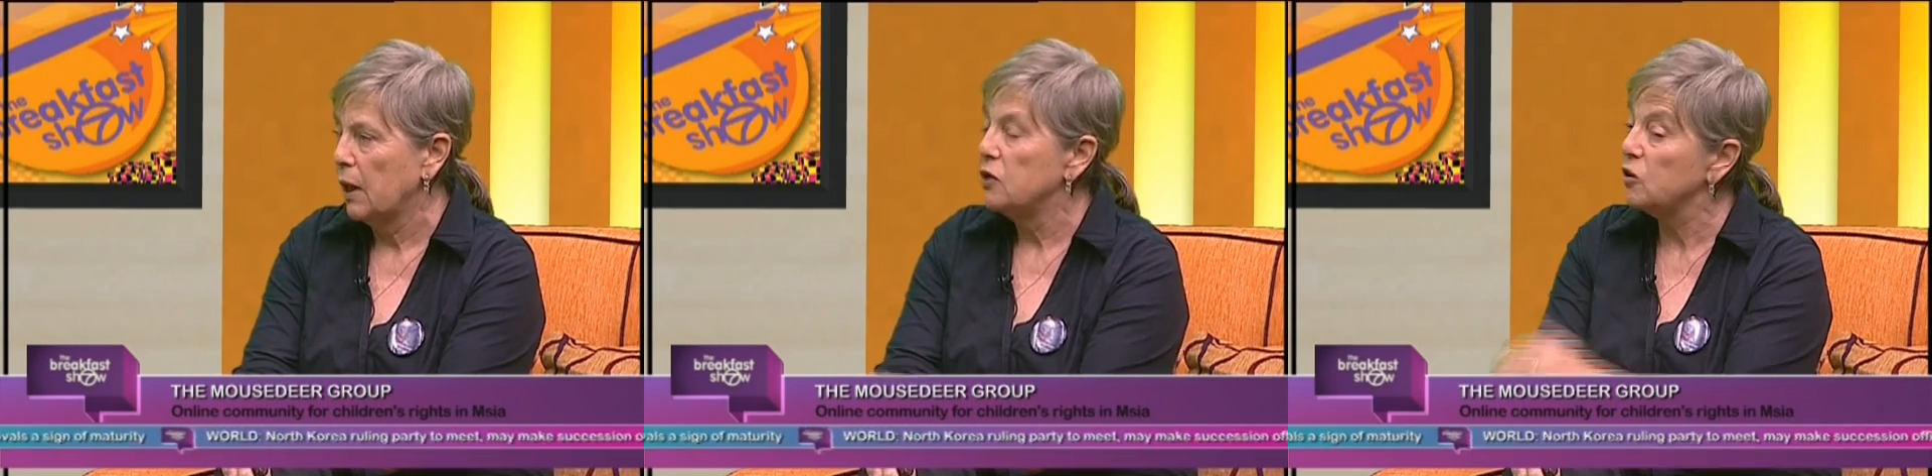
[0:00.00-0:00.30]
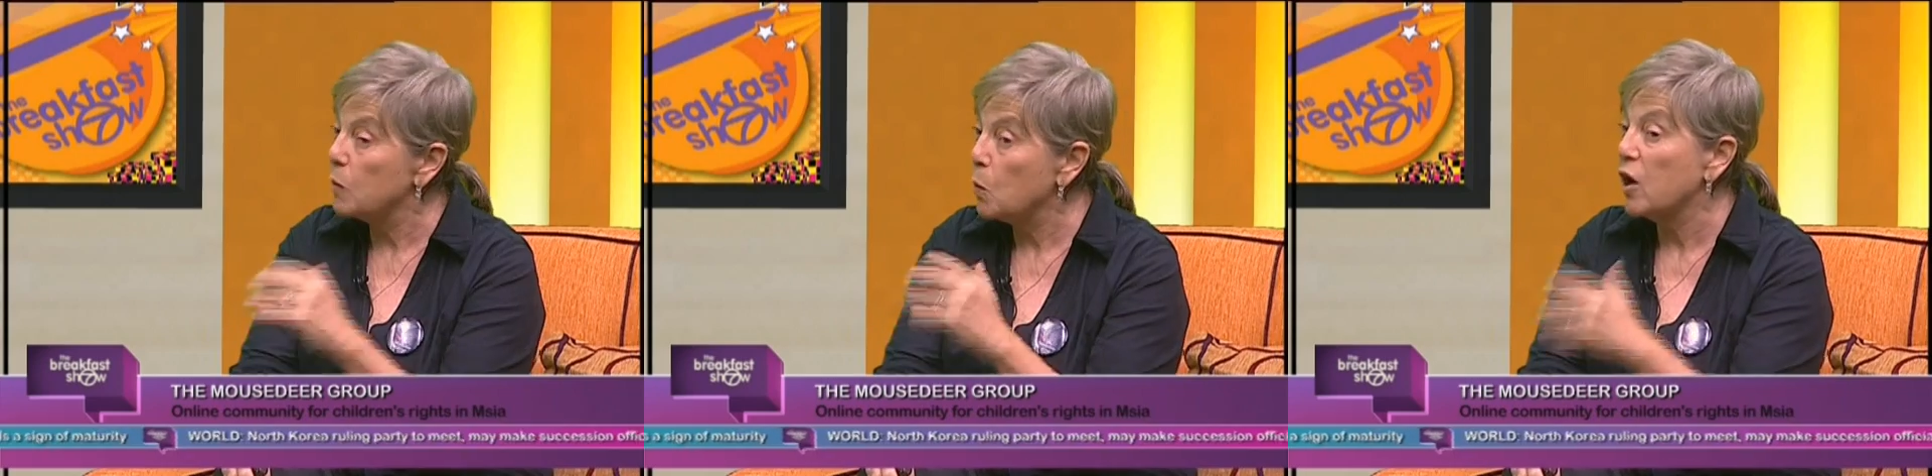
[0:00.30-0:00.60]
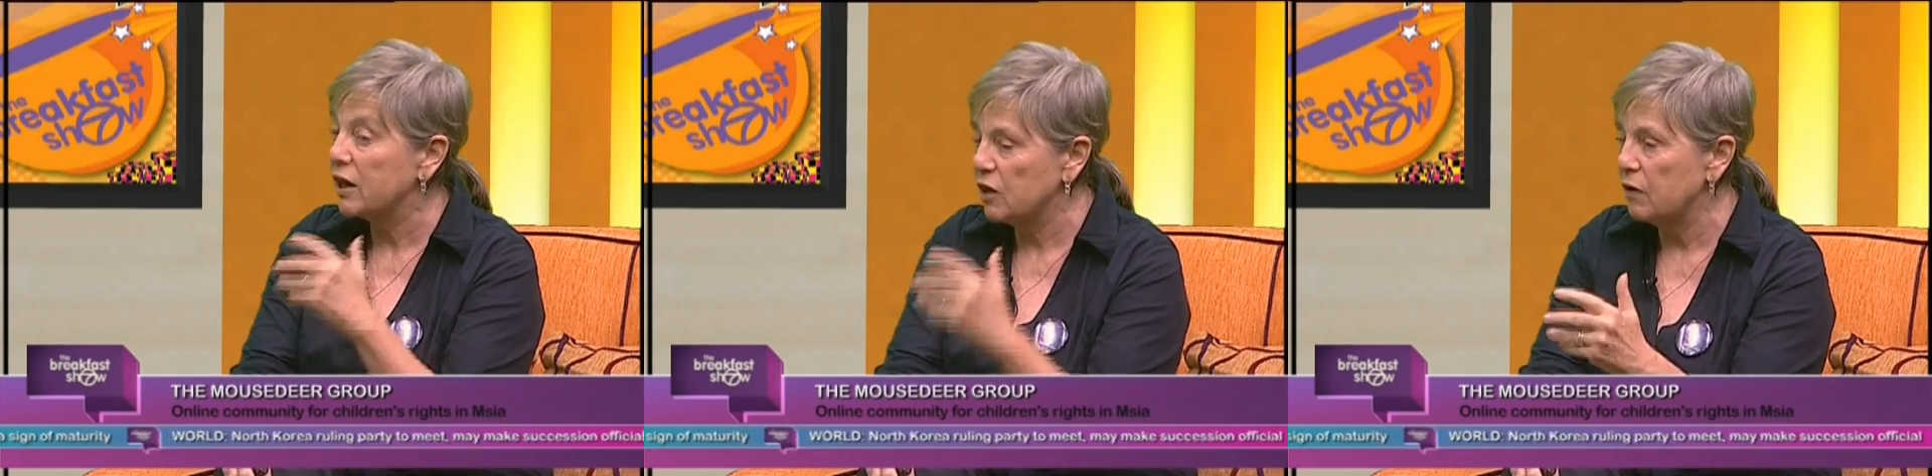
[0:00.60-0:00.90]
So we
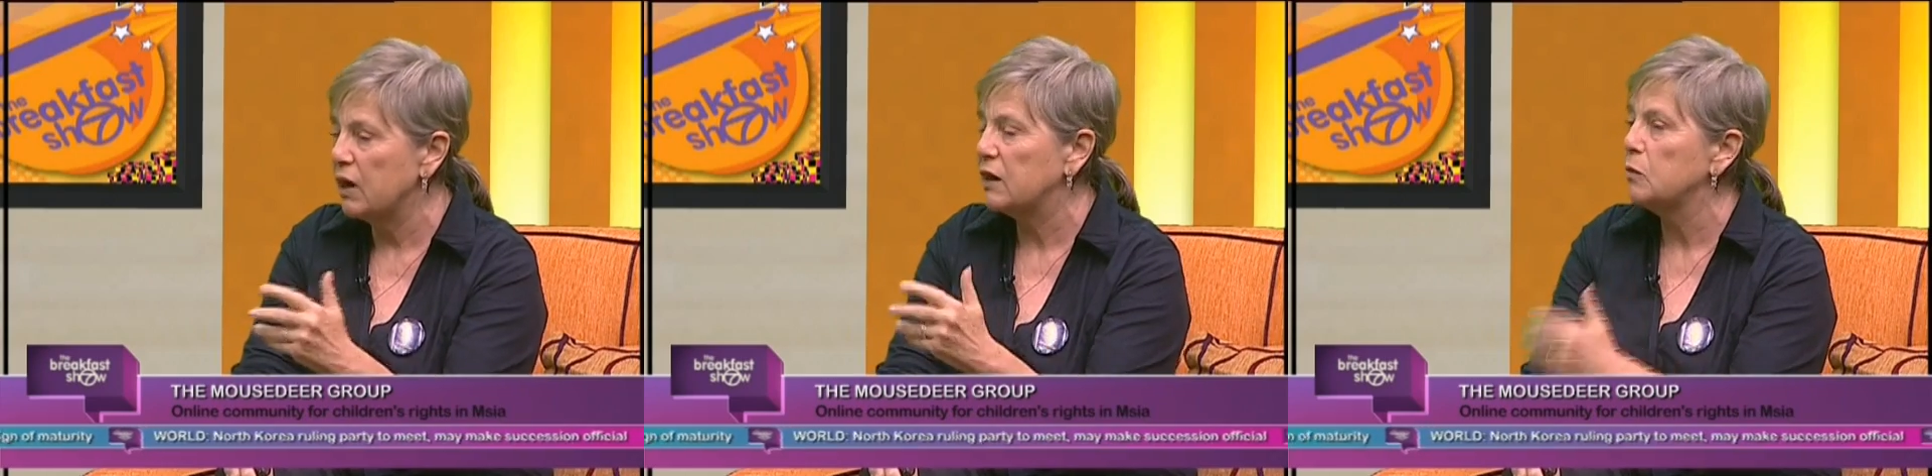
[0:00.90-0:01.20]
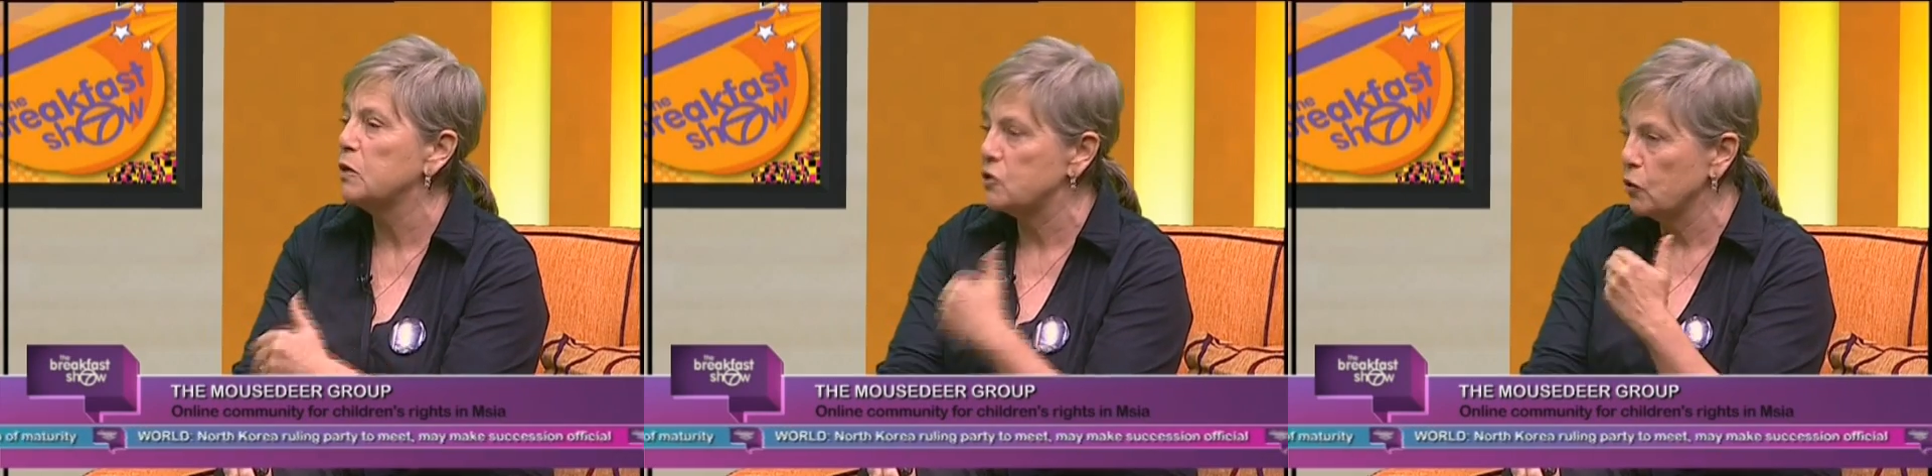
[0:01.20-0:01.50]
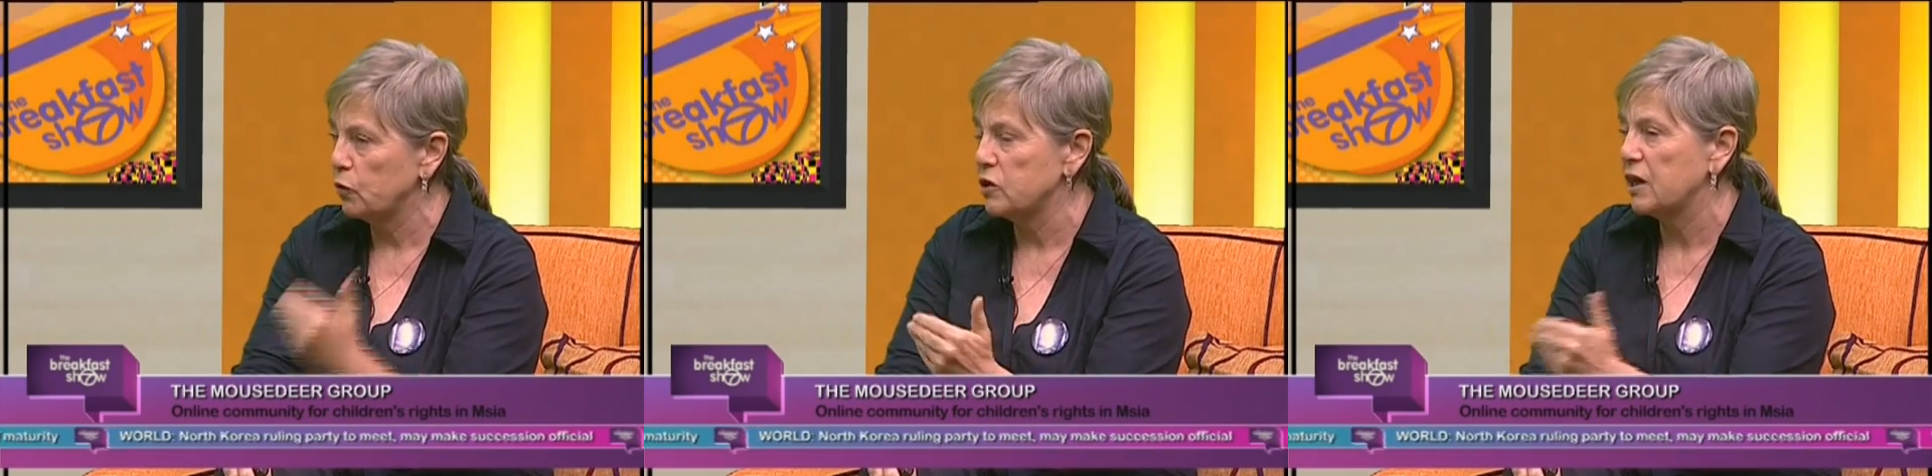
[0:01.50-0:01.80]
work directly with
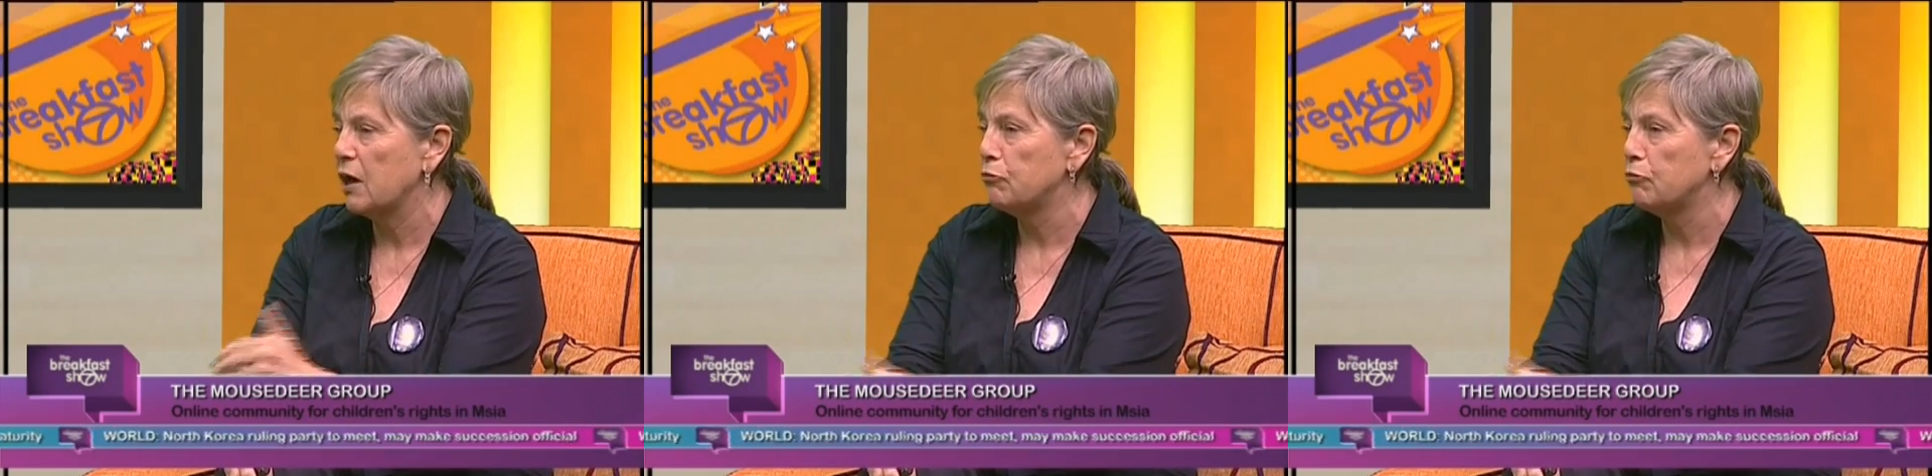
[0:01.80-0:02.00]
children to get